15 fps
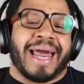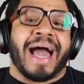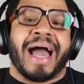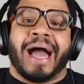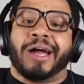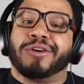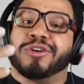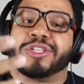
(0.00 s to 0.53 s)
I
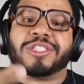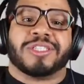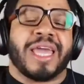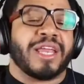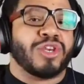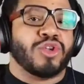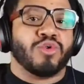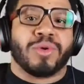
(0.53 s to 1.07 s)

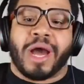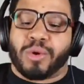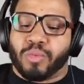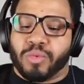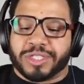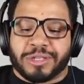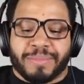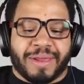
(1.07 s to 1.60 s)
understand you got
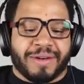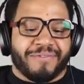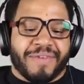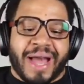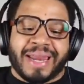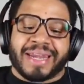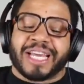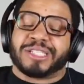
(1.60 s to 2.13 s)
wisdom in
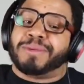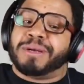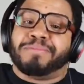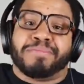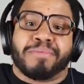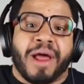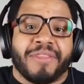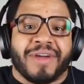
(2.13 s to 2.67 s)
finance, but
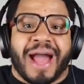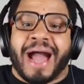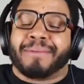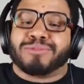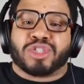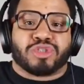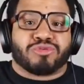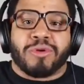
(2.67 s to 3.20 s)
brother, I'm
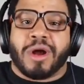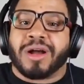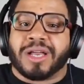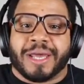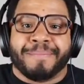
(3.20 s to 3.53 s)
struggling